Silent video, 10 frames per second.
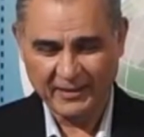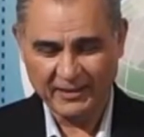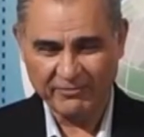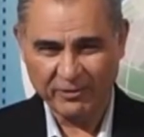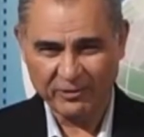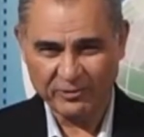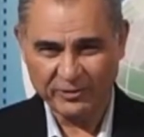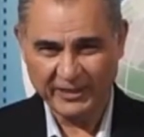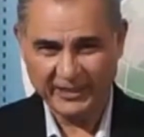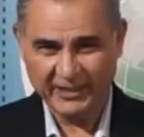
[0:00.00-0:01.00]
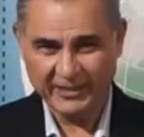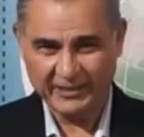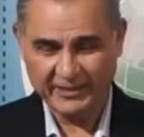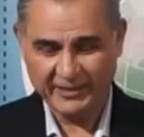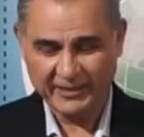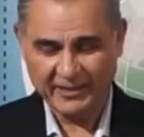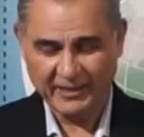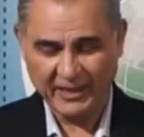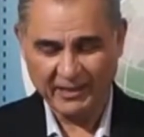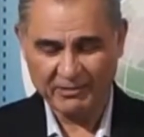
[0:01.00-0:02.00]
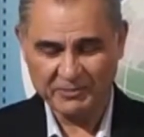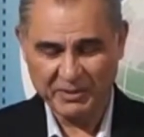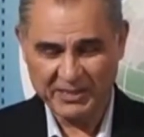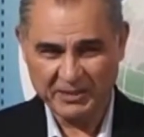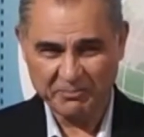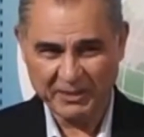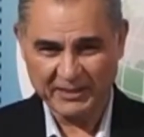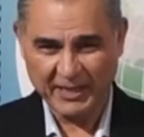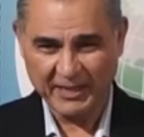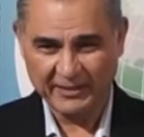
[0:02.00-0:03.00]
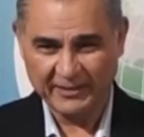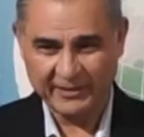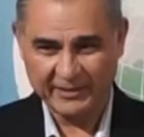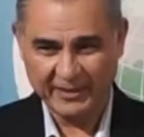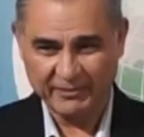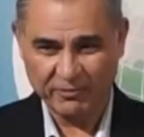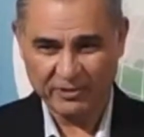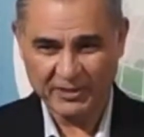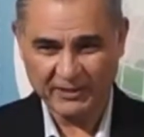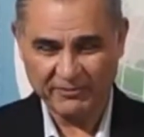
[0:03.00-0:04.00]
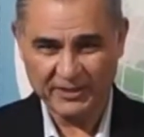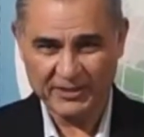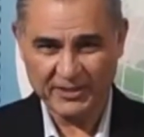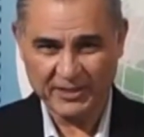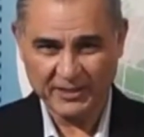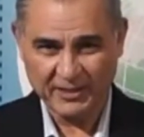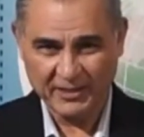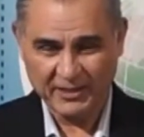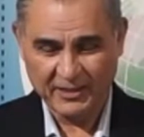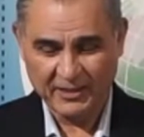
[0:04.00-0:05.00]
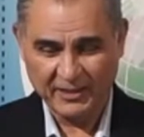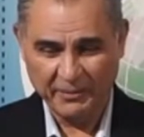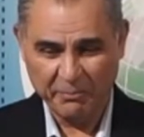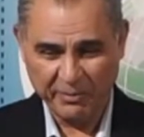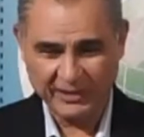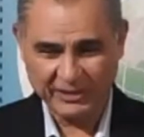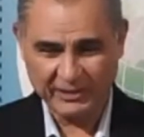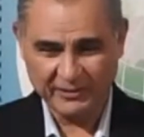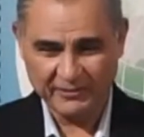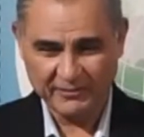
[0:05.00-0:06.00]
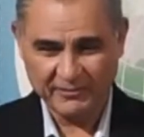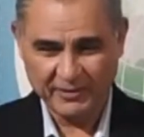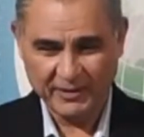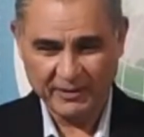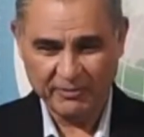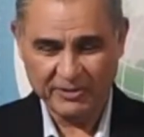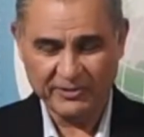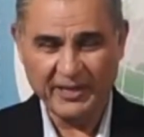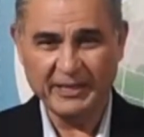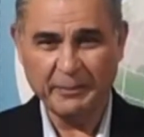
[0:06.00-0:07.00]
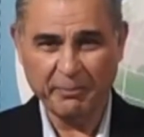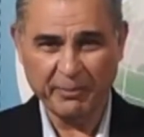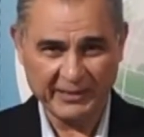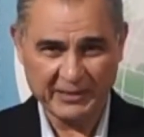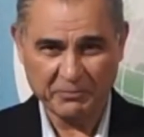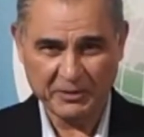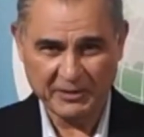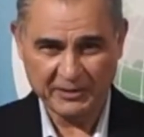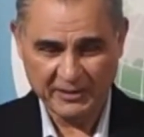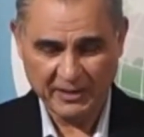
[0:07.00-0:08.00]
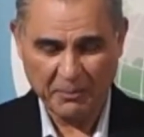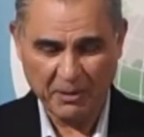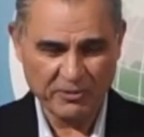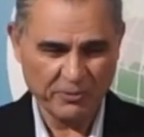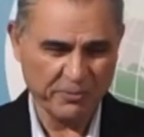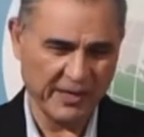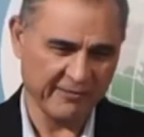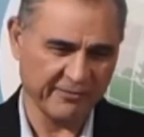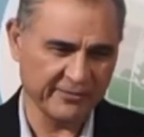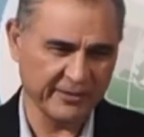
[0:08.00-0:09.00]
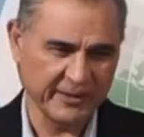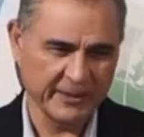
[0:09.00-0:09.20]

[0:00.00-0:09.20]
unfortunately, I was busy, but I it was the first impression which really impressed me about U P F.